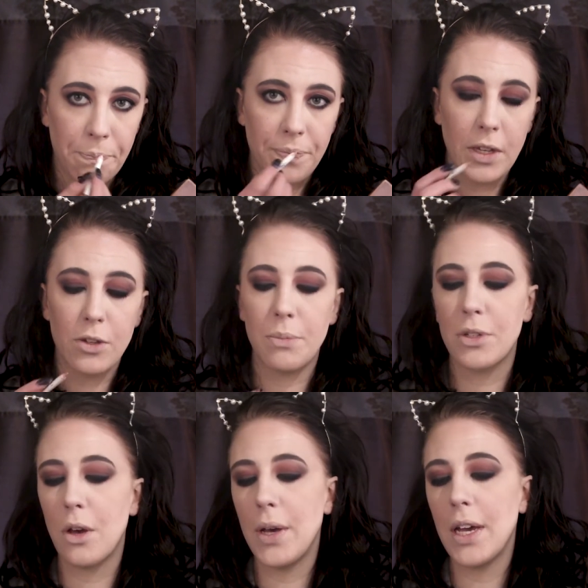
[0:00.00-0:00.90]
So I'm just
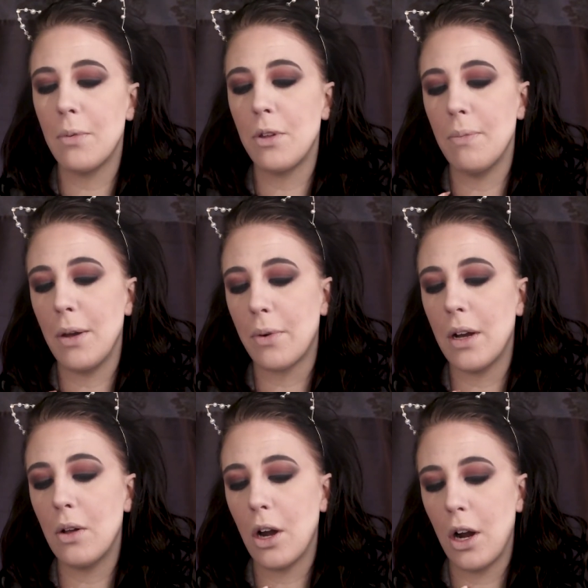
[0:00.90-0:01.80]
going in with my
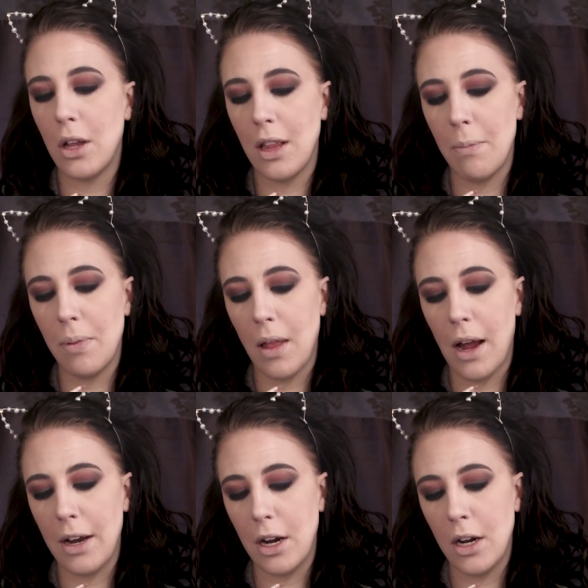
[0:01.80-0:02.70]
RealHer lip
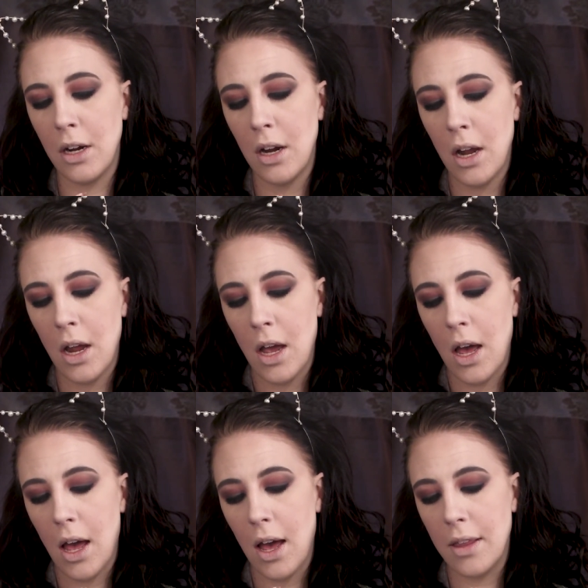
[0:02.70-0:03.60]
liner.
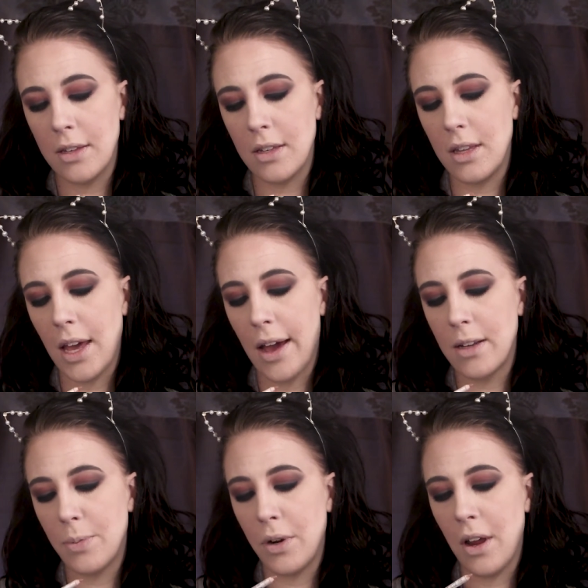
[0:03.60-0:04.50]
This is the
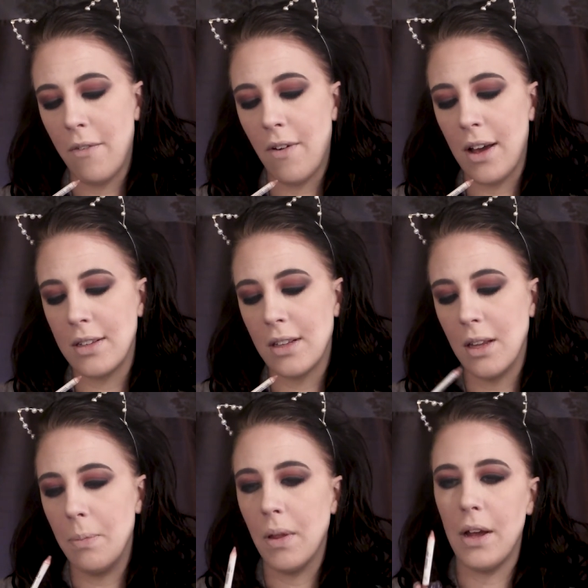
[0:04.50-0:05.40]
Expert Advice
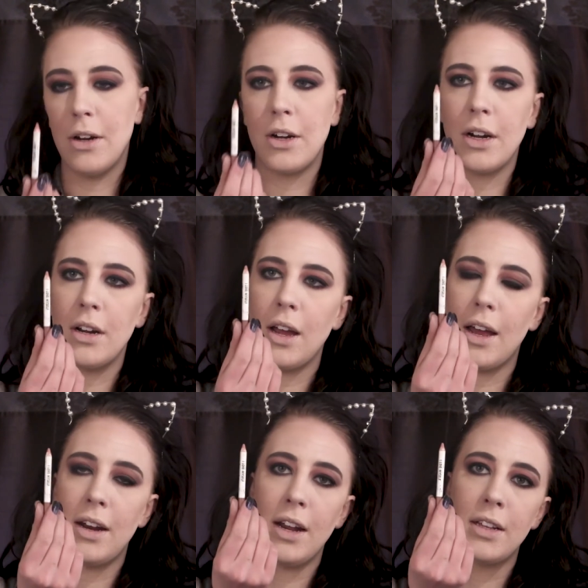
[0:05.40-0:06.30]
lip liner,
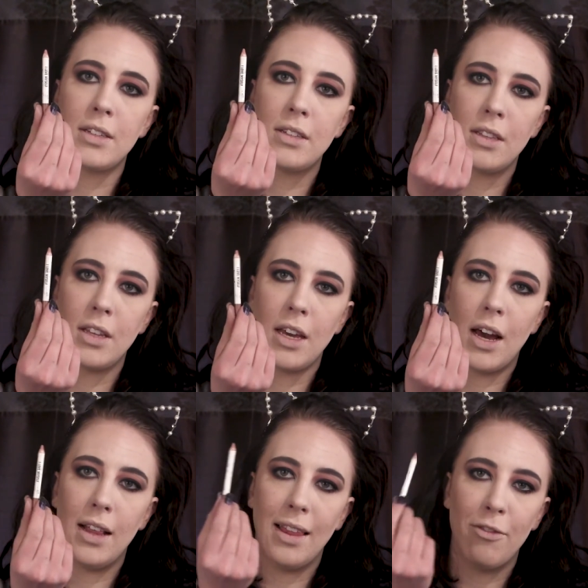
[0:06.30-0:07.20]
and it's the I
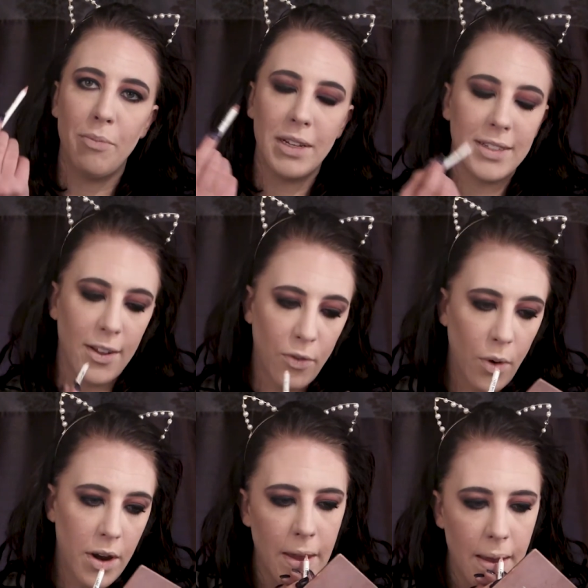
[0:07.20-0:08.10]
Love Myself one.